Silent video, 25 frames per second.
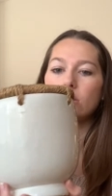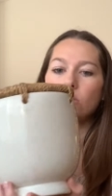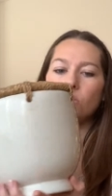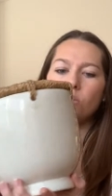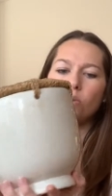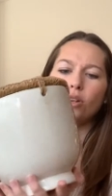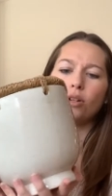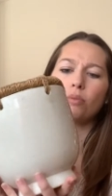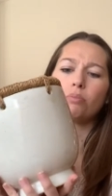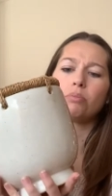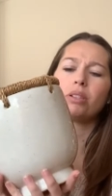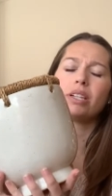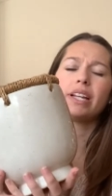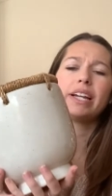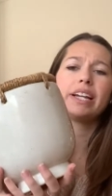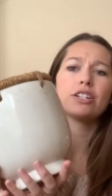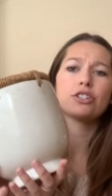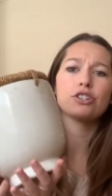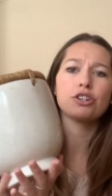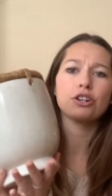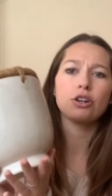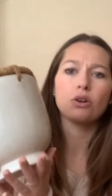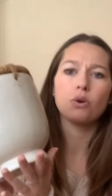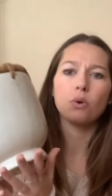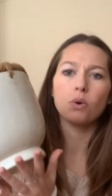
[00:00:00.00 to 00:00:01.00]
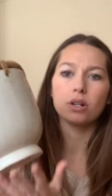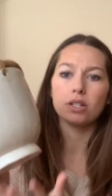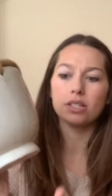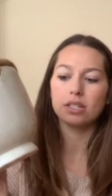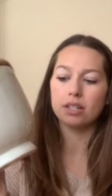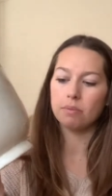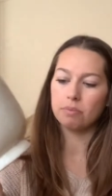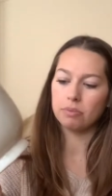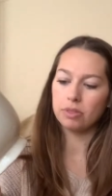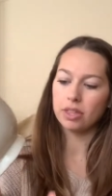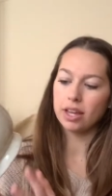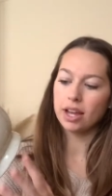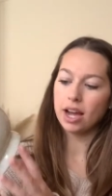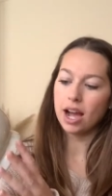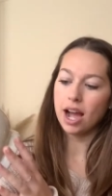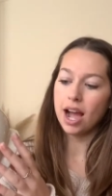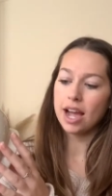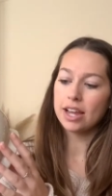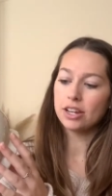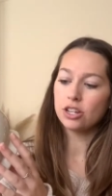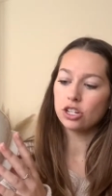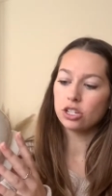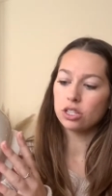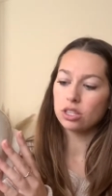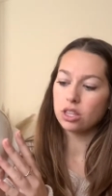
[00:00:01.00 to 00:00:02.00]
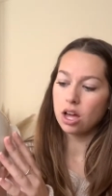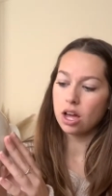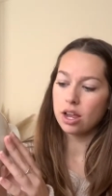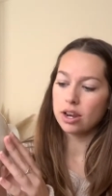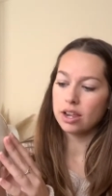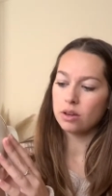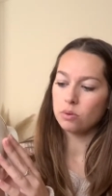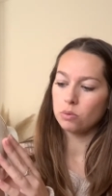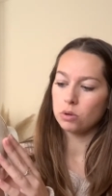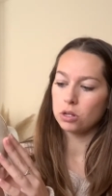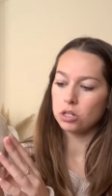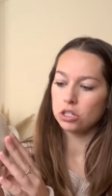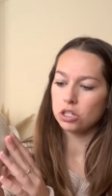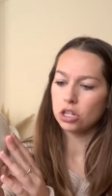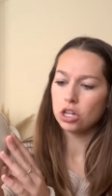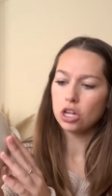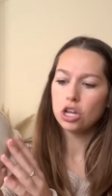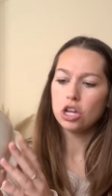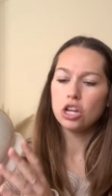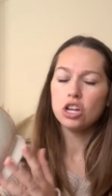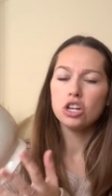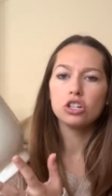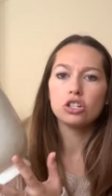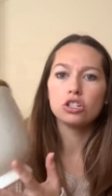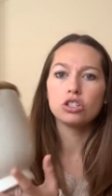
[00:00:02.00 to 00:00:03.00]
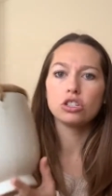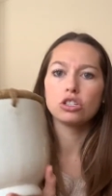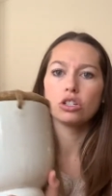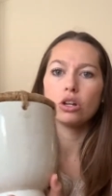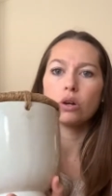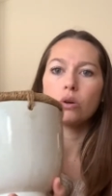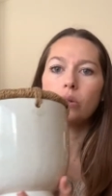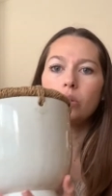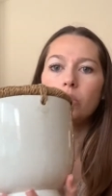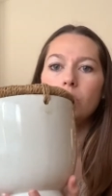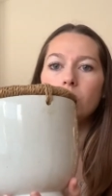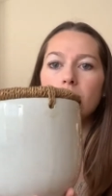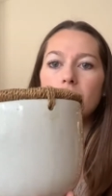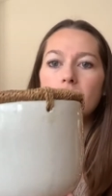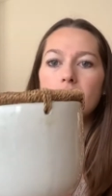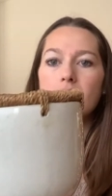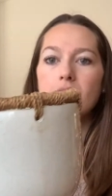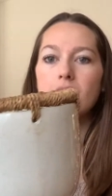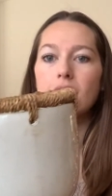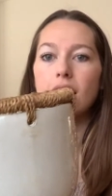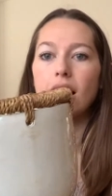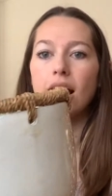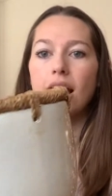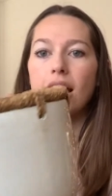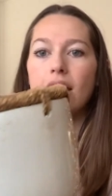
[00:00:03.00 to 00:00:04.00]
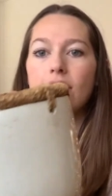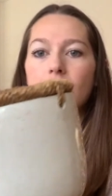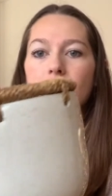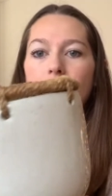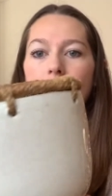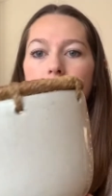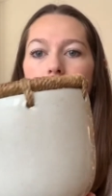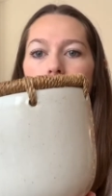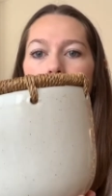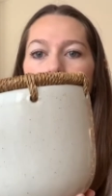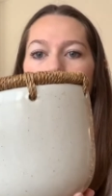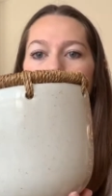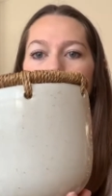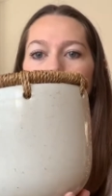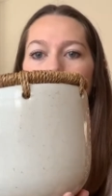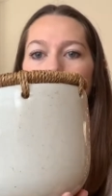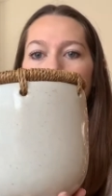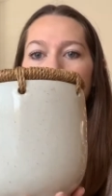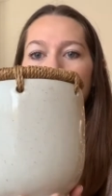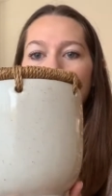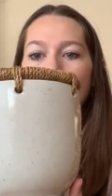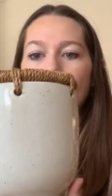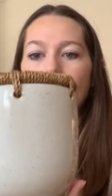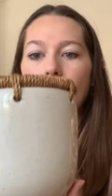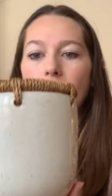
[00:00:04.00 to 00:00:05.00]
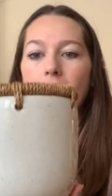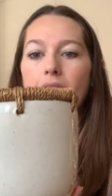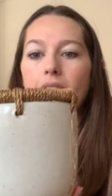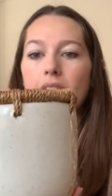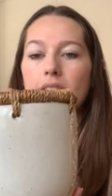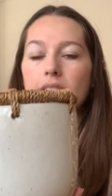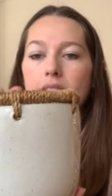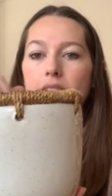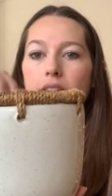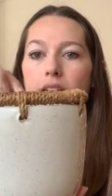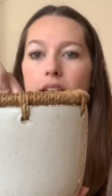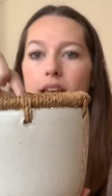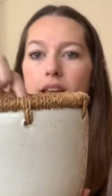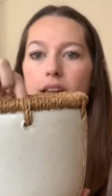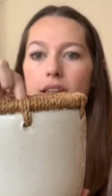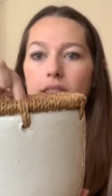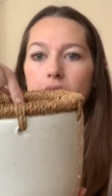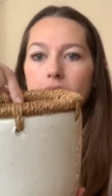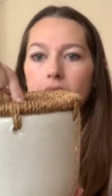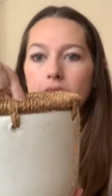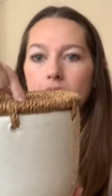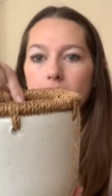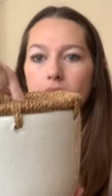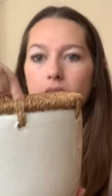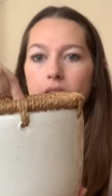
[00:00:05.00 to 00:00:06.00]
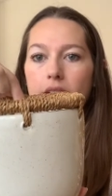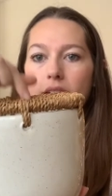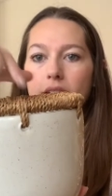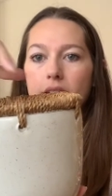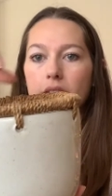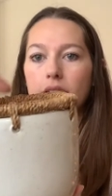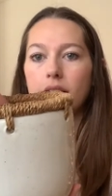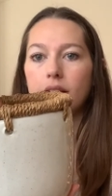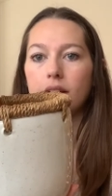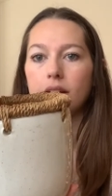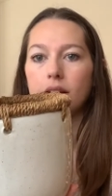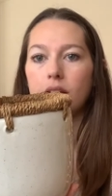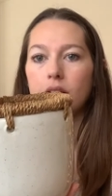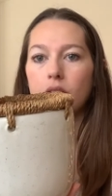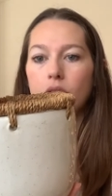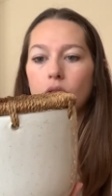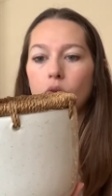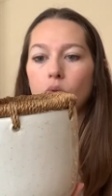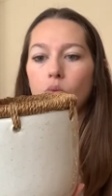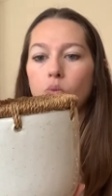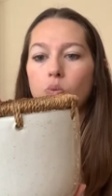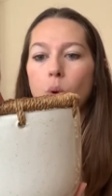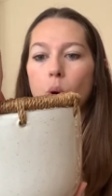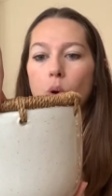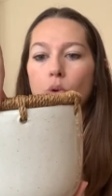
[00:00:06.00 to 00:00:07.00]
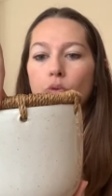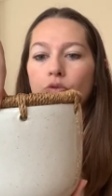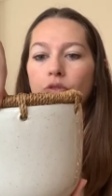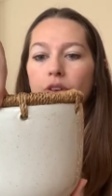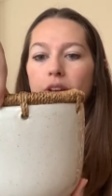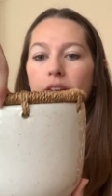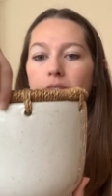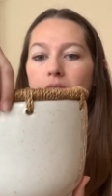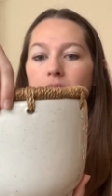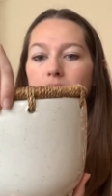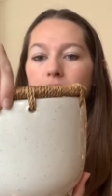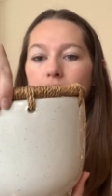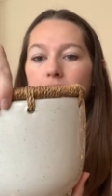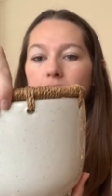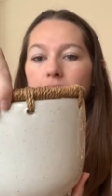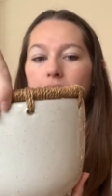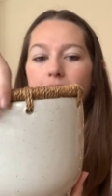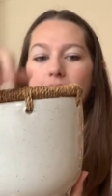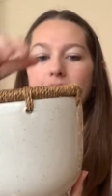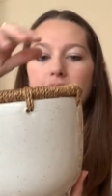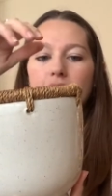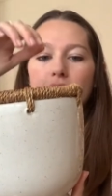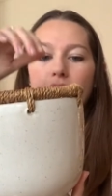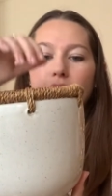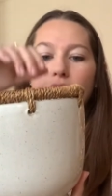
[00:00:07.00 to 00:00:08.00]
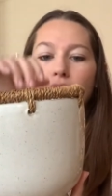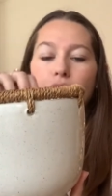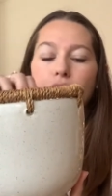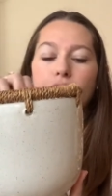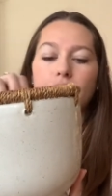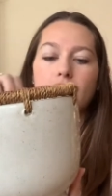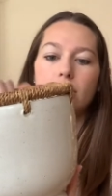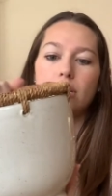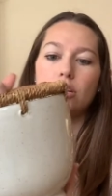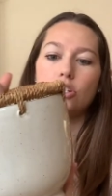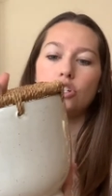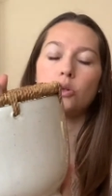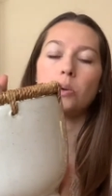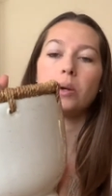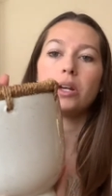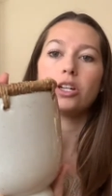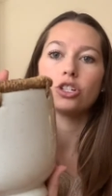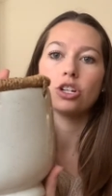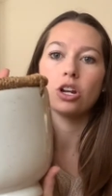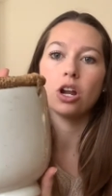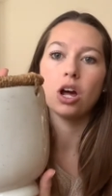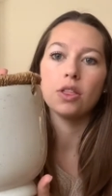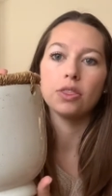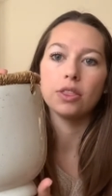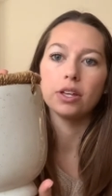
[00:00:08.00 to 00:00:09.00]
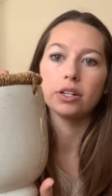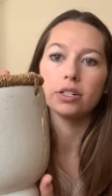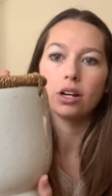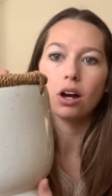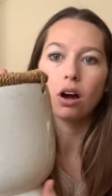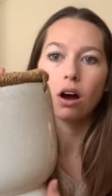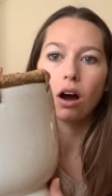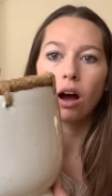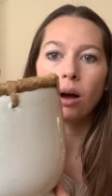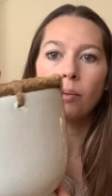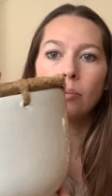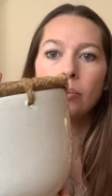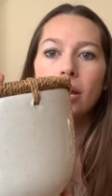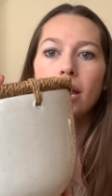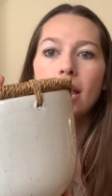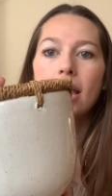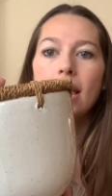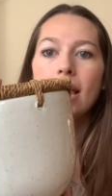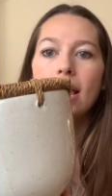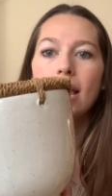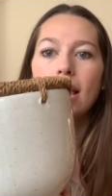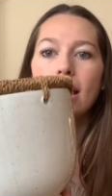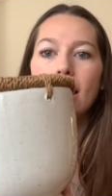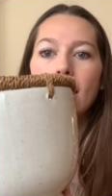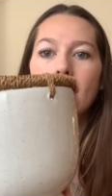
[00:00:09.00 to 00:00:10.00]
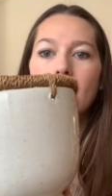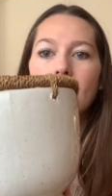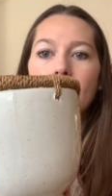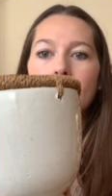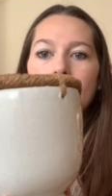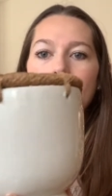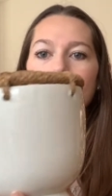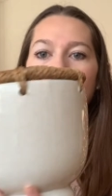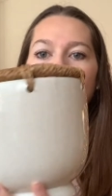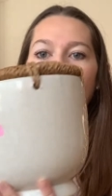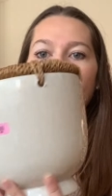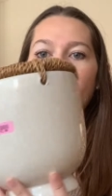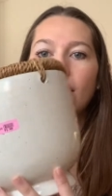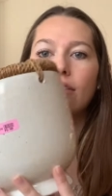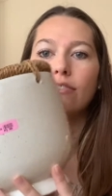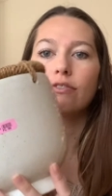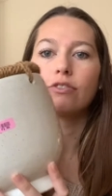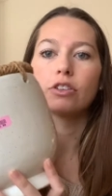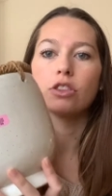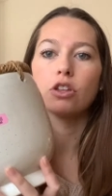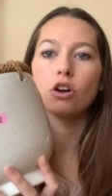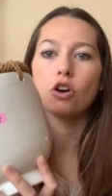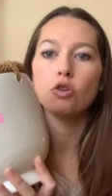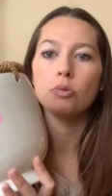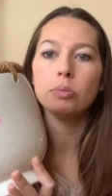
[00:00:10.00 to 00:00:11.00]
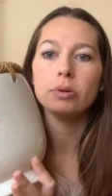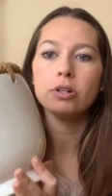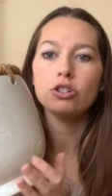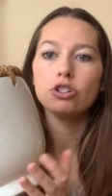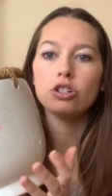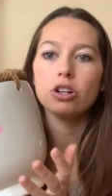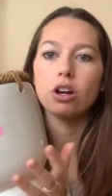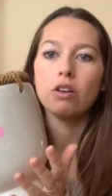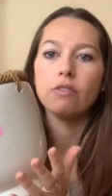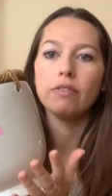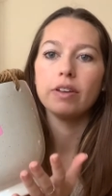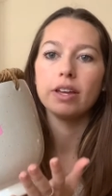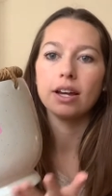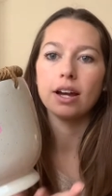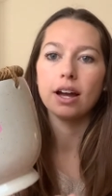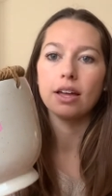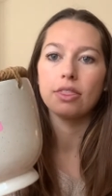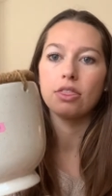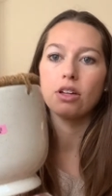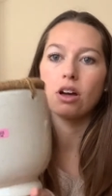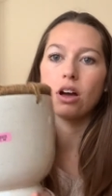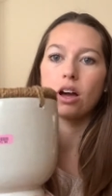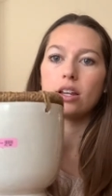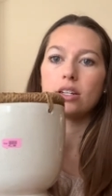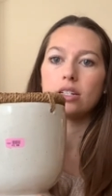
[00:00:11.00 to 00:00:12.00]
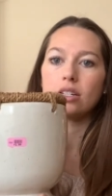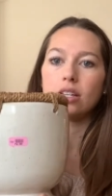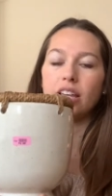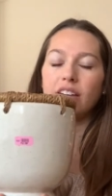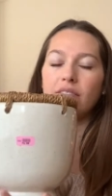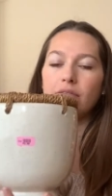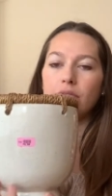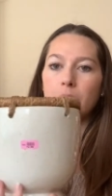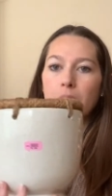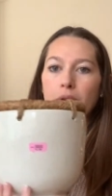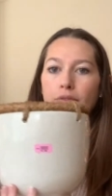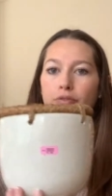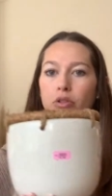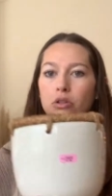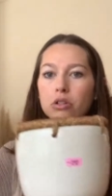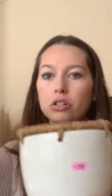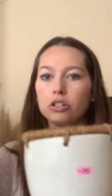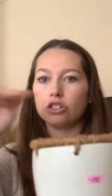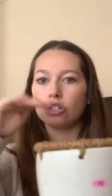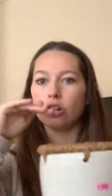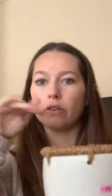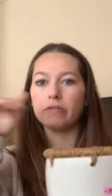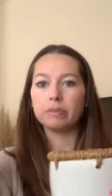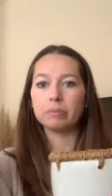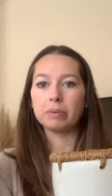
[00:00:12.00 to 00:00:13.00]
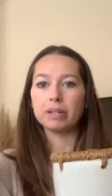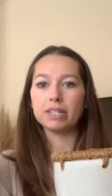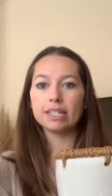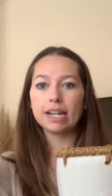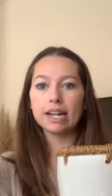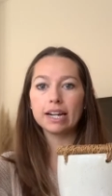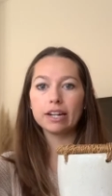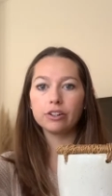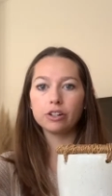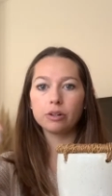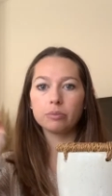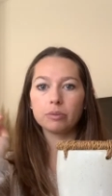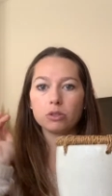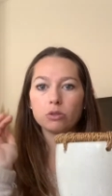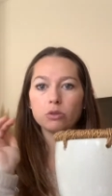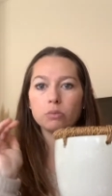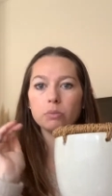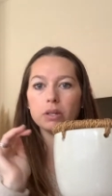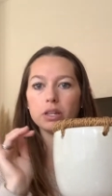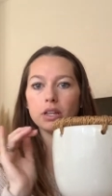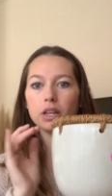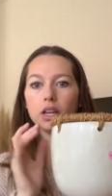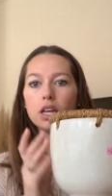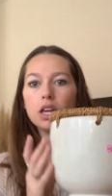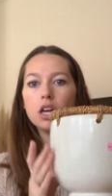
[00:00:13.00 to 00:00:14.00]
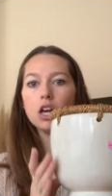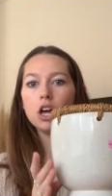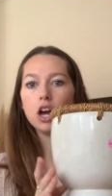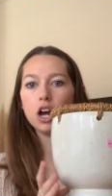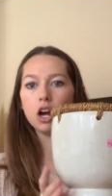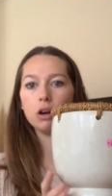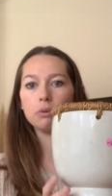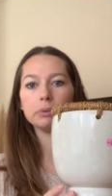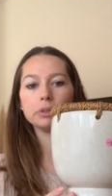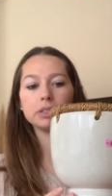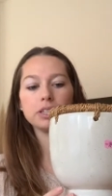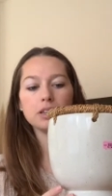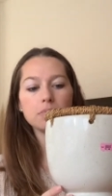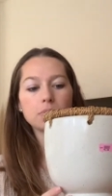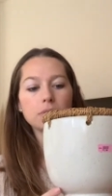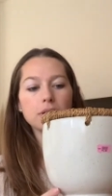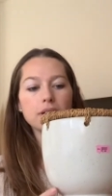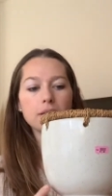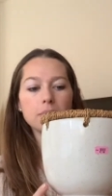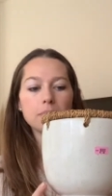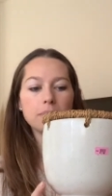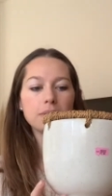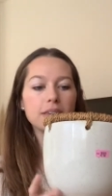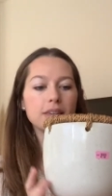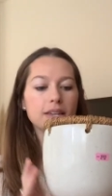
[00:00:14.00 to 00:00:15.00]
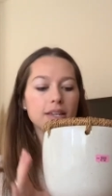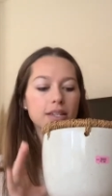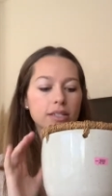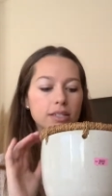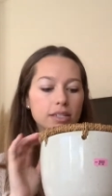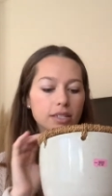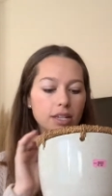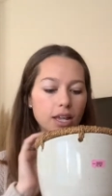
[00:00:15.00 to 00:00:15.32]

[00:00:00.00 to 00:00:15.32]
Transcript: or planter or something. I just thought it was so unique. I've never seen one that has this like woven kind of situation on the top. And again, for the open shelving, I thought like for my floating shelves in my dining room, this would be a really pretty piece.